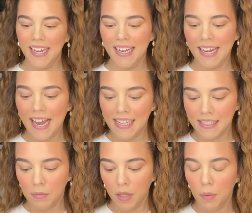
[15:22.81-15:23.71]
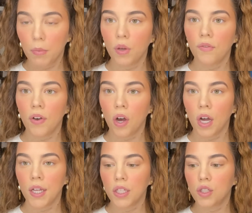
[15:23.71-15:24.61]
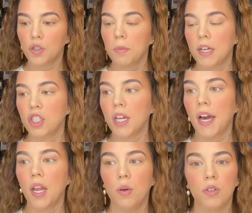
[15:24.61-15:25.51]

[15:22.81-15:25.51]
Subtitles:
and next I'm gonna move on to my shadow,